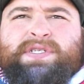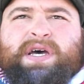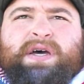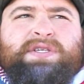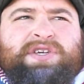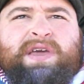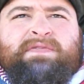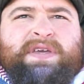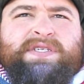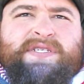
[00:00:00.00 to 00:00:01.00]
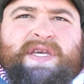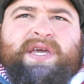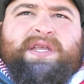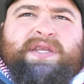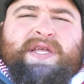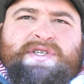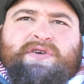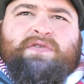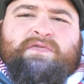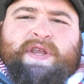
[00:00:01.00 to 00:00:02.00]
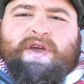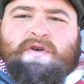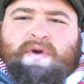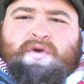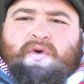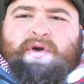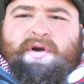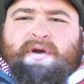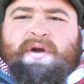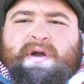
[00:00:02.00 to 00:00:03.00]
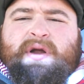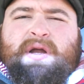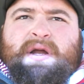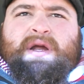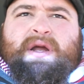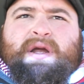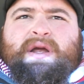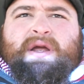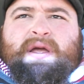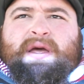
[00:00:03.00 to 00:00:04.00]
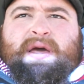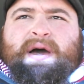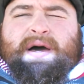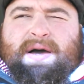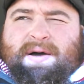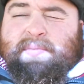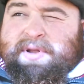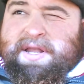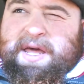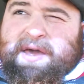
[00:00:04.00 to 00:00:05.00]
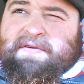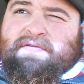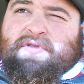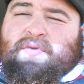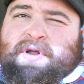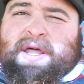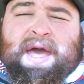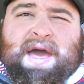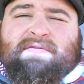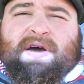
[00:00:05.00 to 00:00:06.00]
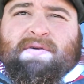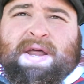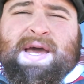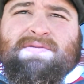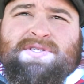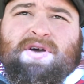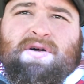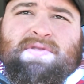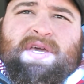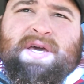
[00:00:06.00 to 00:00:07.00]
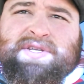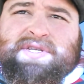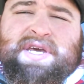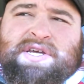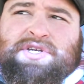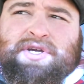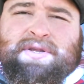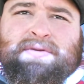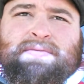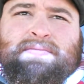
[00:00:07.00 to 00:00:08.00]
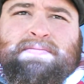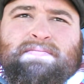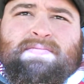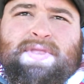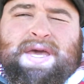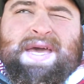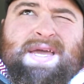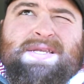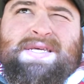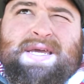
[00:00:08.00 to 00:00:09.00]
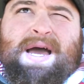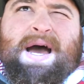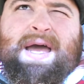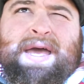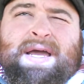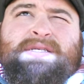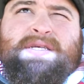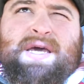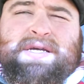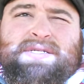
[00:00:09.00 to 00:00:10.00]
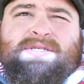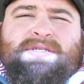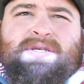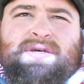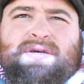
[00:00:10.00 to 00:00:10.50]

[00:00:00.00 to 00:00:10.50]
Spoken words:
a JVC digital video recorder. I believe the one they have out now is called the Adixxon, ADIXXON